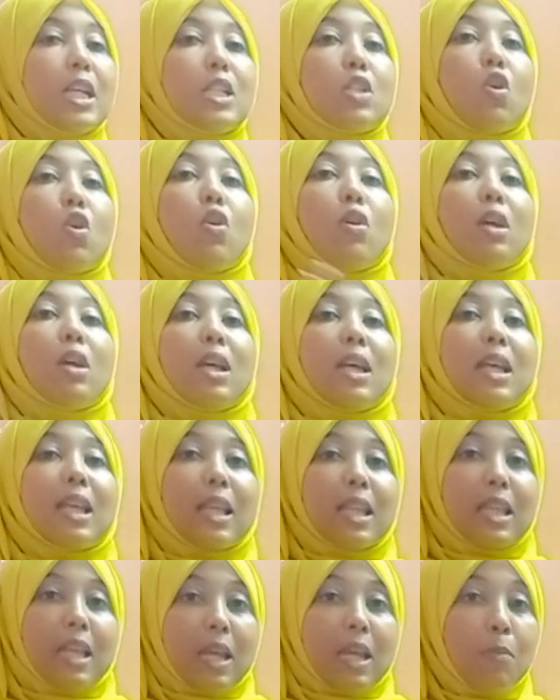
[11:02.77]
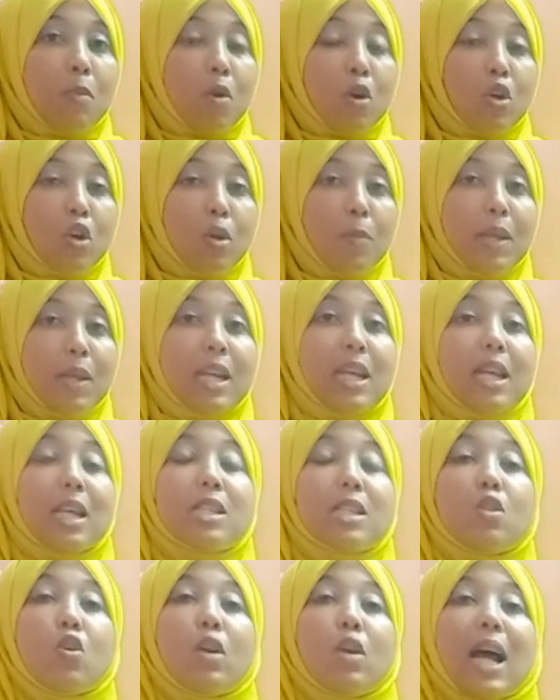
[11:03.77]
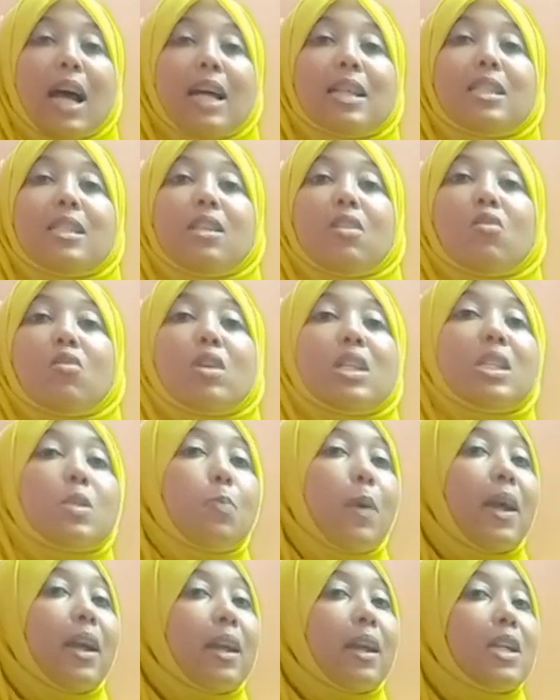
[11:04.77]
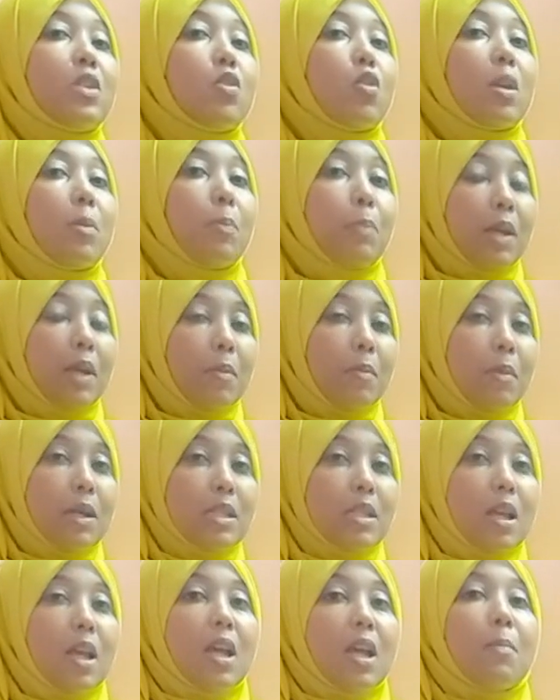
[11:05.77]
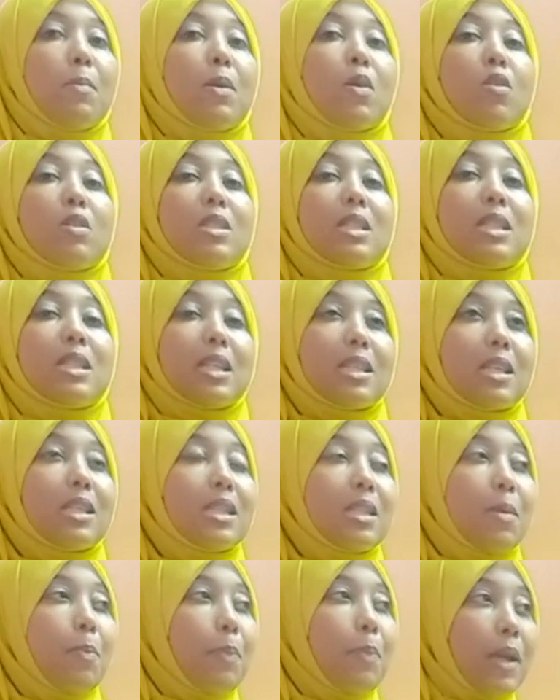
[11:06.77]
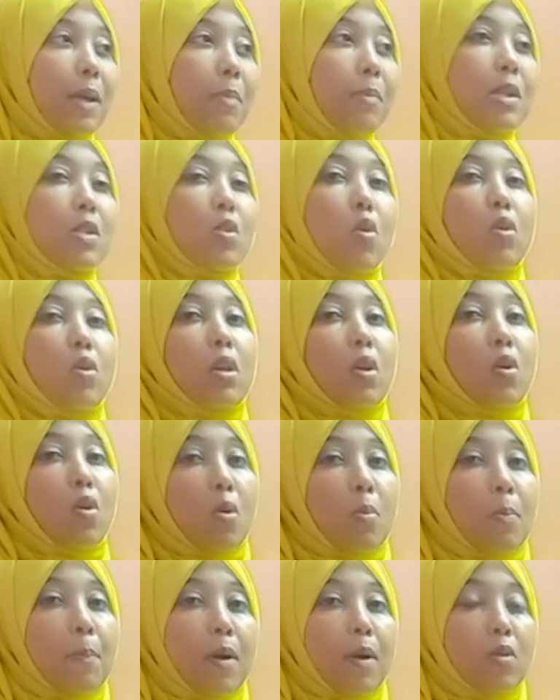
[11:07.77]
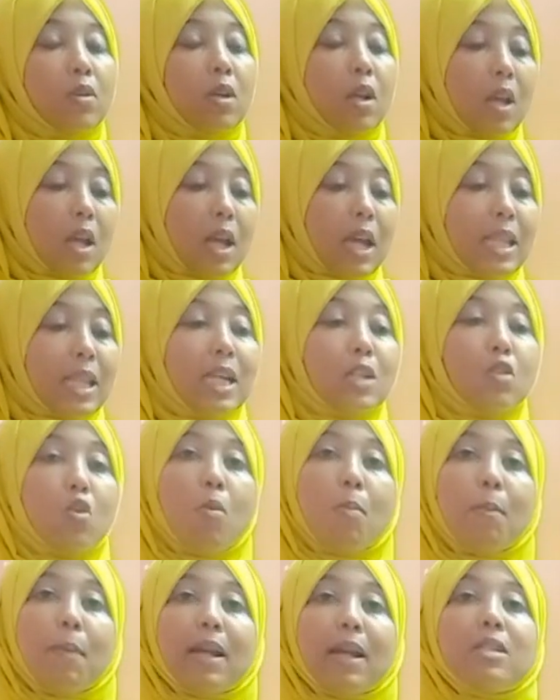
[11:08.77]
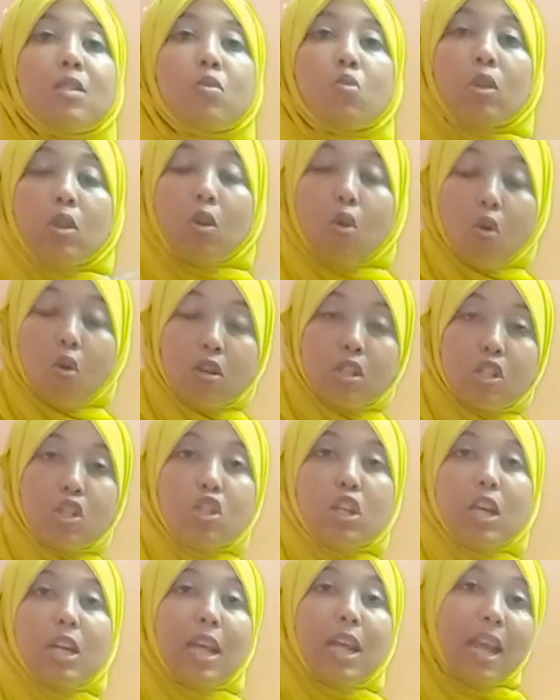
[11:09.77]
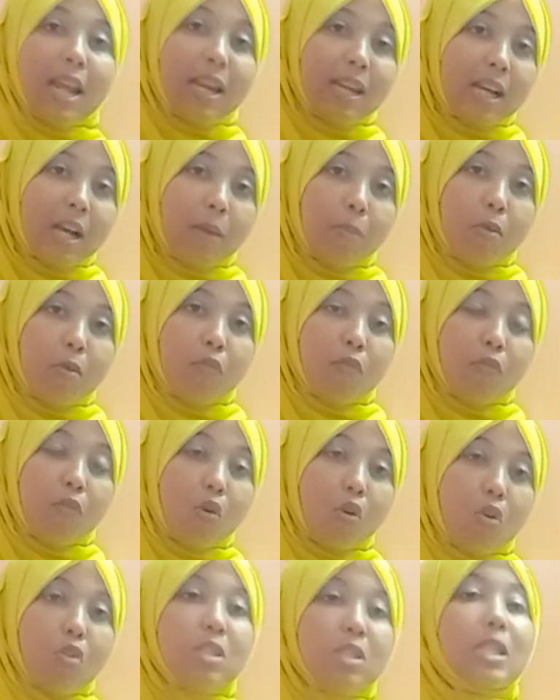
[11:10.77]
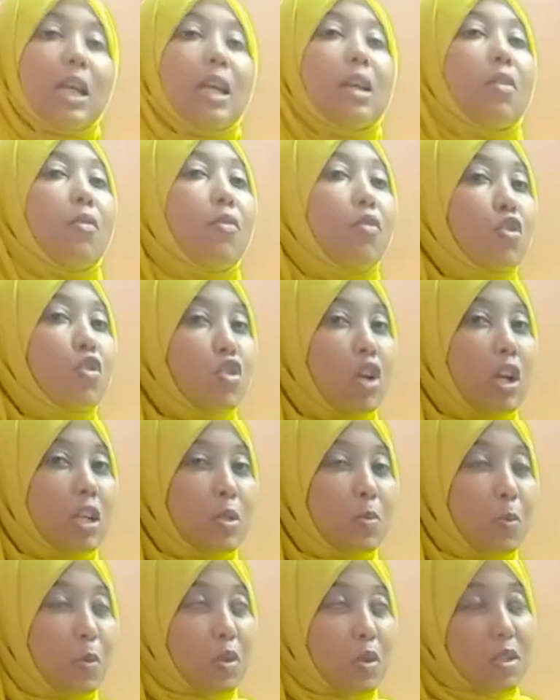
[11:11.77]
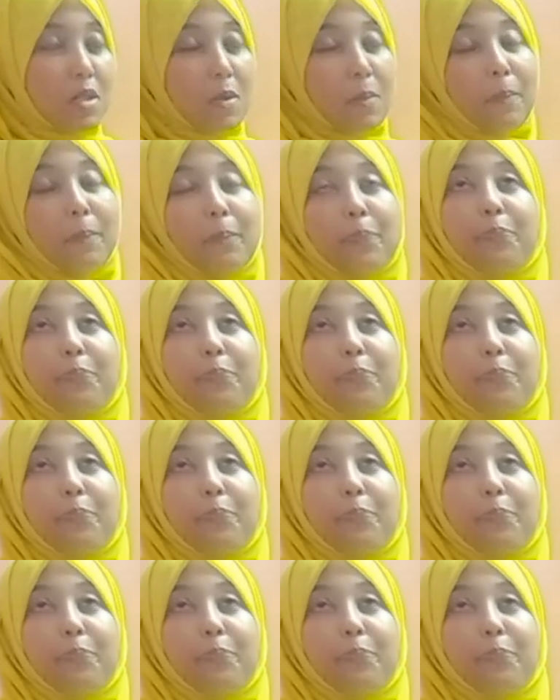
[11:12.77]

So hemoglobin is known as the respiratory pigment because this is the pigment or the compound that combines with oxygen and carbon dioxide for transport.